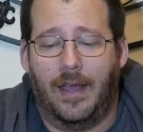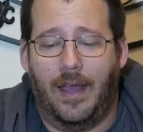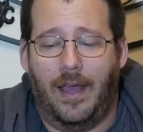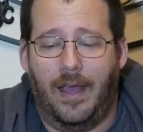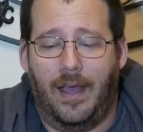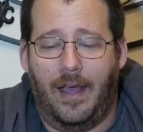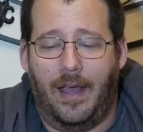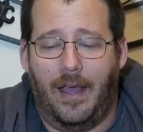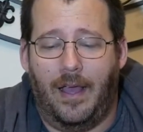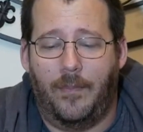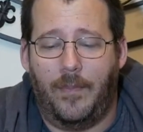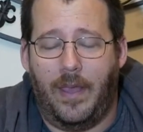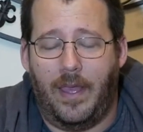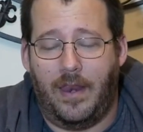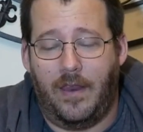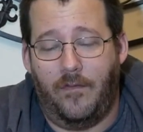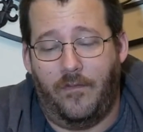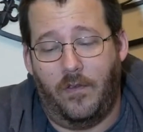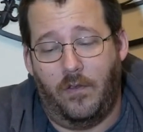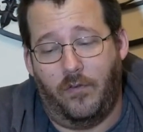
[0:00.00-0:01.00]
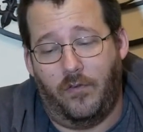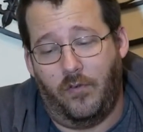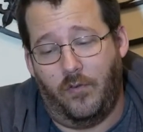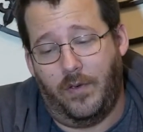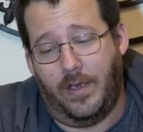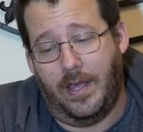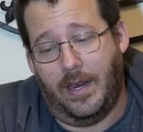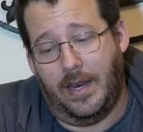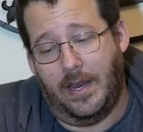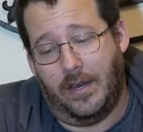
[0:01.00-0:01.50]
And if you
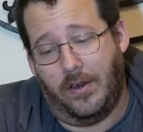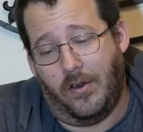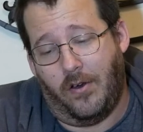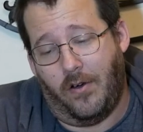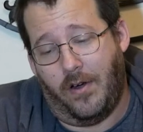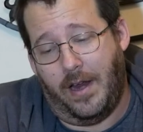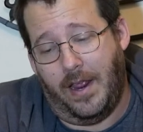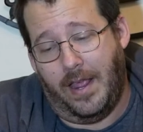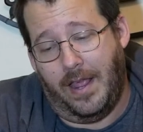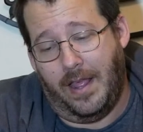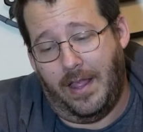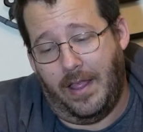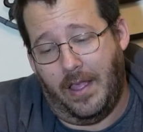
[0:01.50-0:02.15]
do get it dirty,